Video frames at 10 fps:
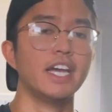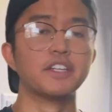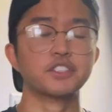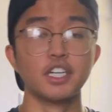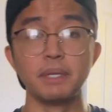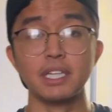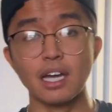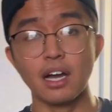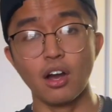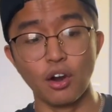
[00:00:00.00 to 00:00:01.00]
and it's going to be a
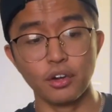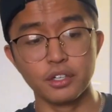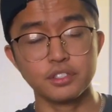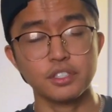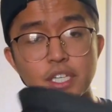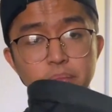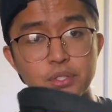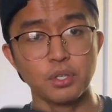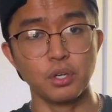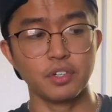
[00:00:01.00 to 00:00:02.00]
lot harder to tip
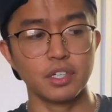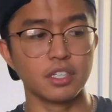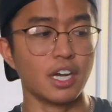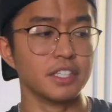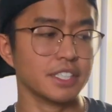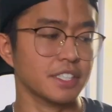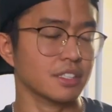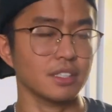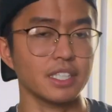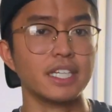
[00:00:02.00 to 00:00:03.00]
this over, causing it
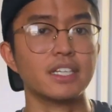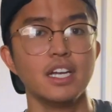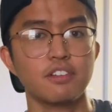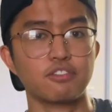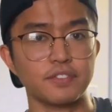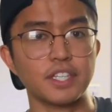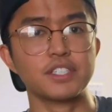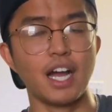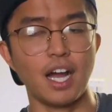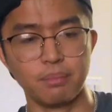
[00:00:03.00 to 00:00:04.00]
to leak from the
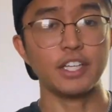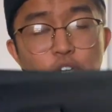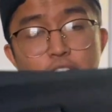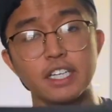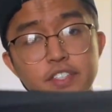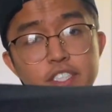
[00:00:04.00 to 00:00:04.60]
top. I do have to give a